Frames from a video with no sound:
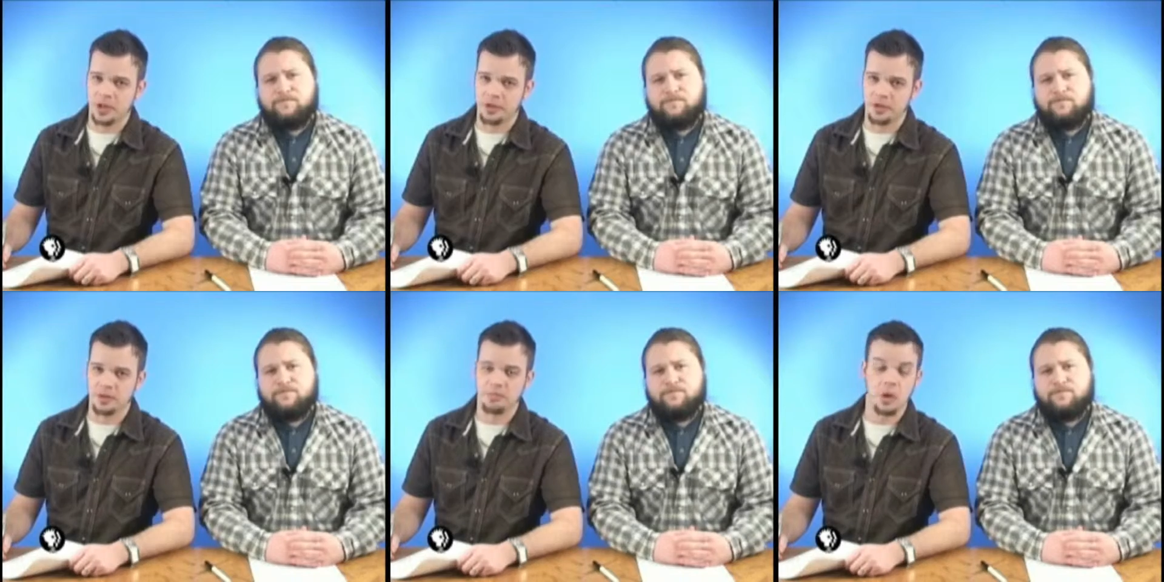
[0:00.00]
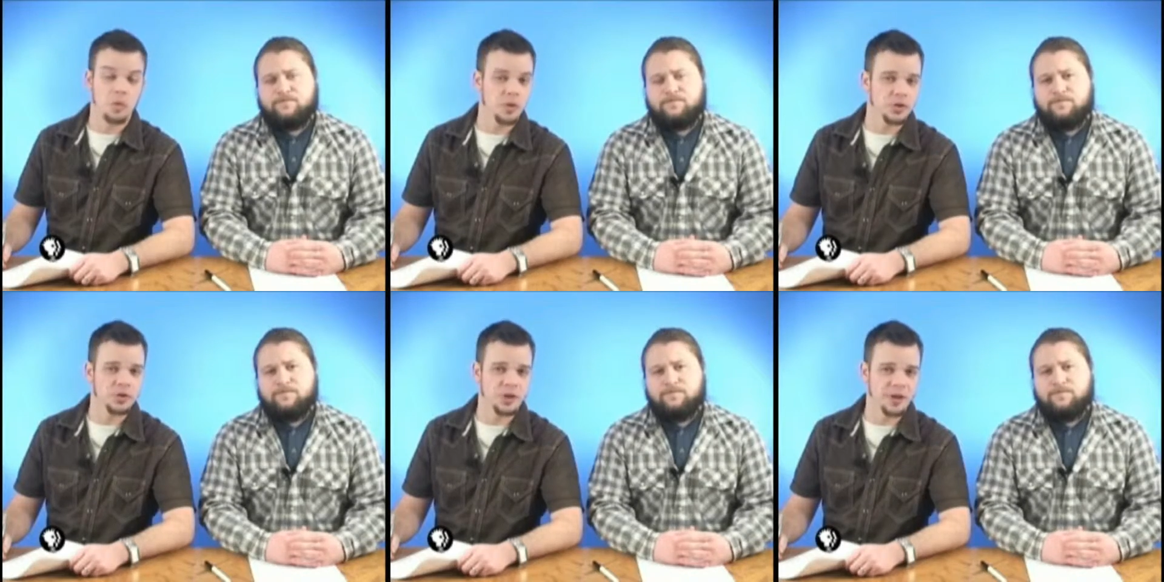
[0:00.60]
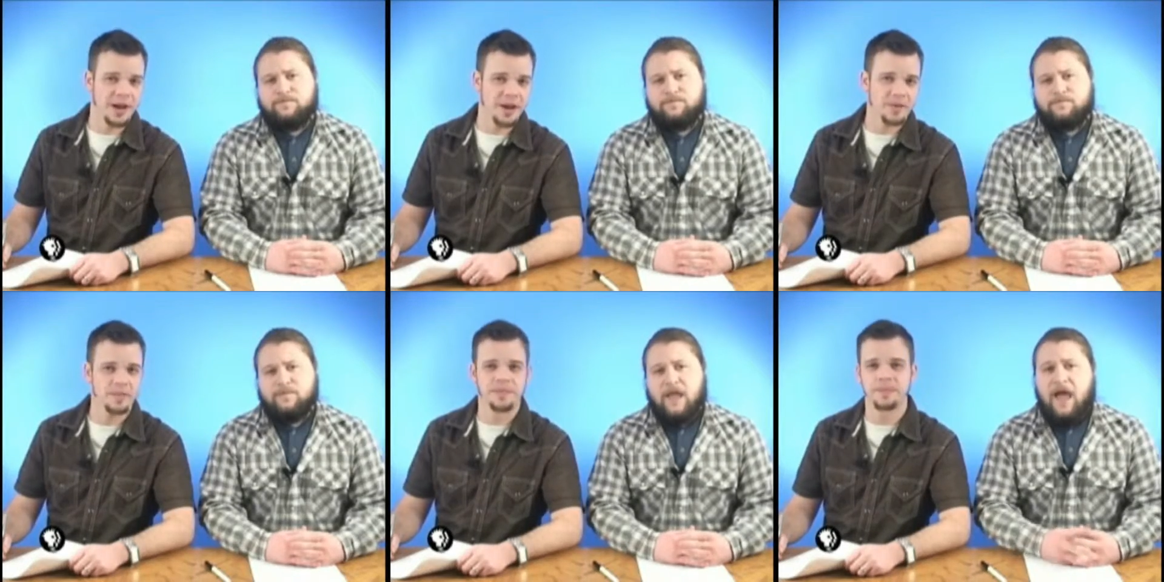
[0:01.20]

Speaker 1: Shelter, but weren't sure how?